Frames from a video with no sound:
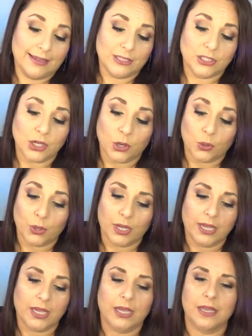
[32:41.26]
So
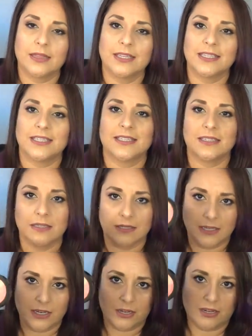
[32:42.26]

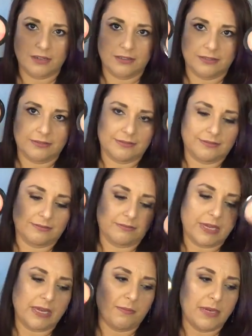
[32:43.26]
this here
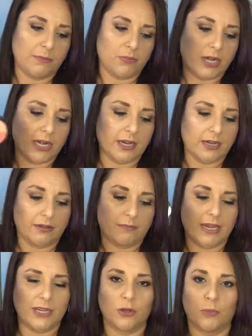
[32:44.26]
made me break
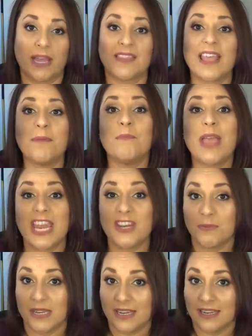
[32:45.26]
my no buy. They
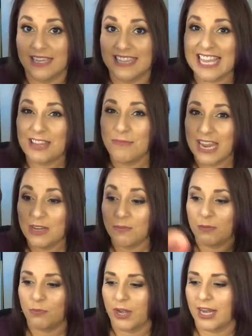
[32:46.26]
made
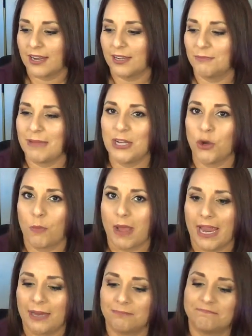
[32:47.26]
me break my no
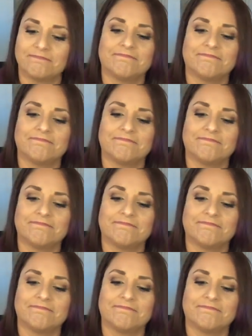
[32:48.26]
buy.